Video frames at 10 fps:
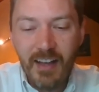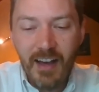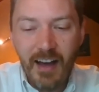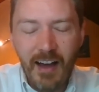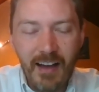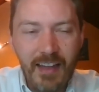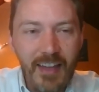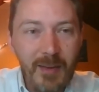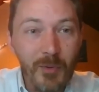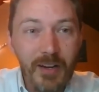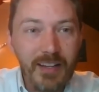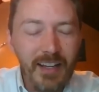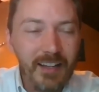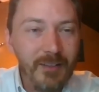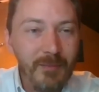uh, and they bring
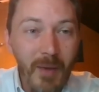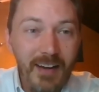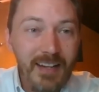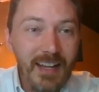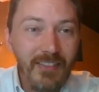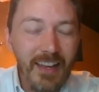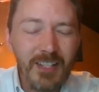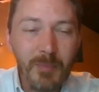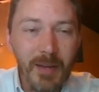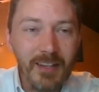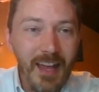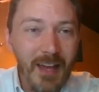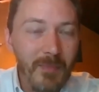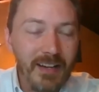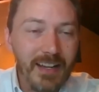in money, and they spend
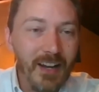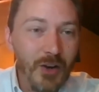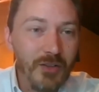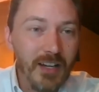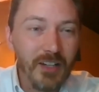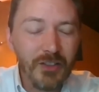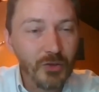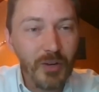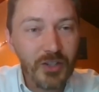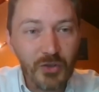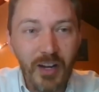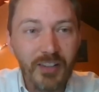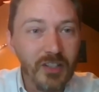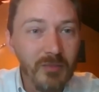that money at hotels and restaurants and